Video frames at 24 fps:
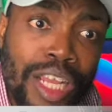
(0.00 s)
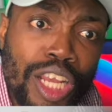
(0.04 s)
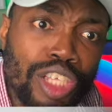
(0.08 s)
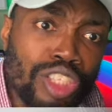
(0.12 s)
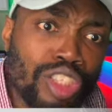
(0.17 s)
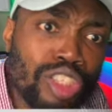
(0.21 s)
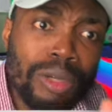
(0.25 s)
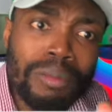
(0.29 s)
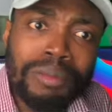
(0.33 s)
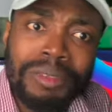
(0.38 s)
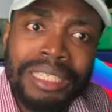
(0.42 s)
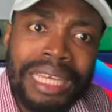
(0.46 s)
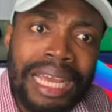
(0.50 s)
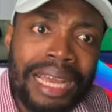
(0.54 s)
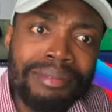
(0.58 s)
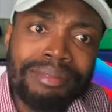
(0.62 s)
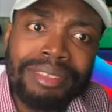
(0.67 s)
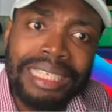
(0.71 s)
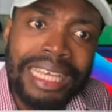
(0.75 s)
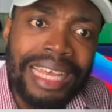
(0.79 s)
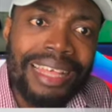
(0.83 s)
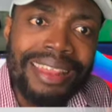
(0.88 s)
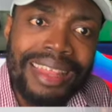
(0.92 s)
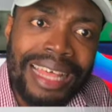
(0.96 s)

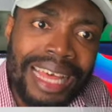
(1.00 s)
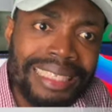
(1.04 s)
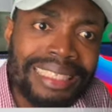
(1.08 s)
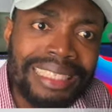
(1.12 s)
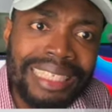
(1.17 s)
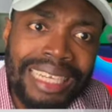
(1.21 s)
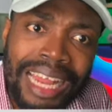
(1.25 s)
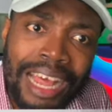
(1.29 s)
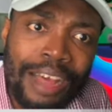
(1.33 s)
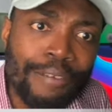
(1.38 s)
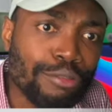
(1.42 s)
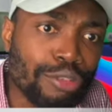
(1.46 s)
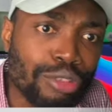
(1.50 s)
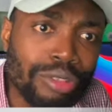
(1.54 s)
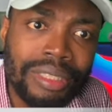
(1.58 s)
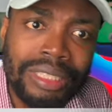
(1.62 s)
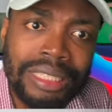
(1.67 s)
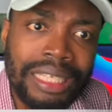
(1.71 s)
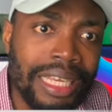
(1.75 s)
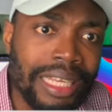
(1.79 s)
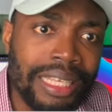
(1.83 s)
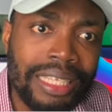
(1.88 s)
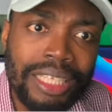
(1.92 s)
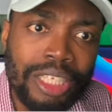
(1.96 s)
Sometimes it doesn't have to
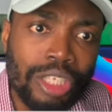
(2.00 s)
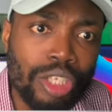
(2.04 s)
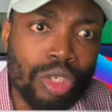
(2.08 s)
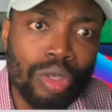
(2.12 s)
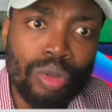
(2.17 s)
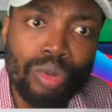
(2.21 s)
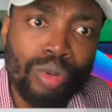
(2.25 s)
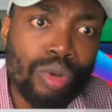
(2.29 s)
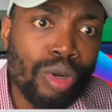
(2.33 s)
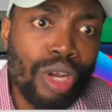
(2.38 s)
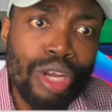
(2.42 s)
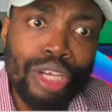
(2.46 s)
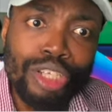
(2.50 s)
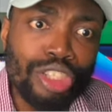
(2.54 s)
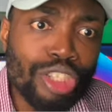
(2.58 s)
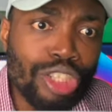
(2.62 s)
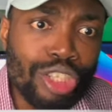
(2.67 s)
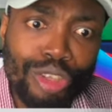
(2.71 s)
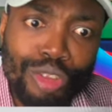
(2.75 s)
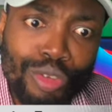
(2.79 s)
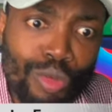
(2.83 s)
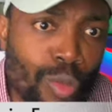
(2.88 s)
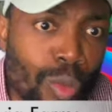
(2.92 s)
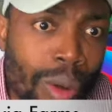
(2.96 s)
take you
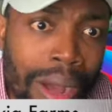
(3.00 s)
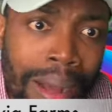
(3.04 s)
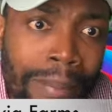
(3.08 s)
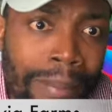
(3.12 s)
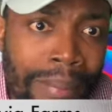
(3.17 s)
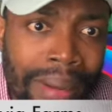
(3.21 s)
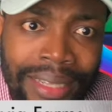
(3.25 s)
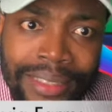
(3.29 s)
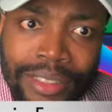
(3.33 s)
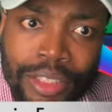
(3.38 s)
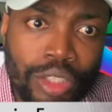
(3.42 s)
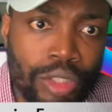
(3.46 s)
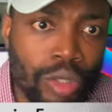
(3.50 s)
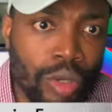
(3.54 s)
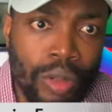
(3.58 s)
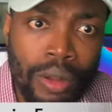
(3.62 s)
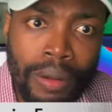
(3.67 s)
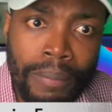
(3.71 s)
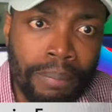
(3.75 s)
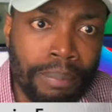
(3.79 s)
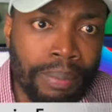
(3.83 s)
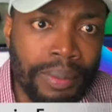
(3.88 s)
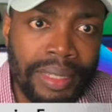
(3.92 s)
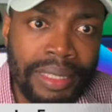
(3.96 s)
1 month to
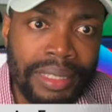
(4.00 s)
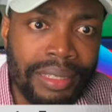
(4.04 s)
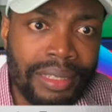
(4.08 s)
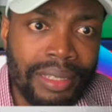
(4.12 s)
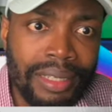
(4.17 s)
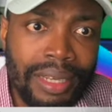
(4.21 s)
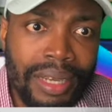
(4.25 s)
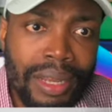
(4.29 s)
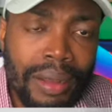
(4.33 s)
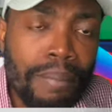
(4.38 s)
complete.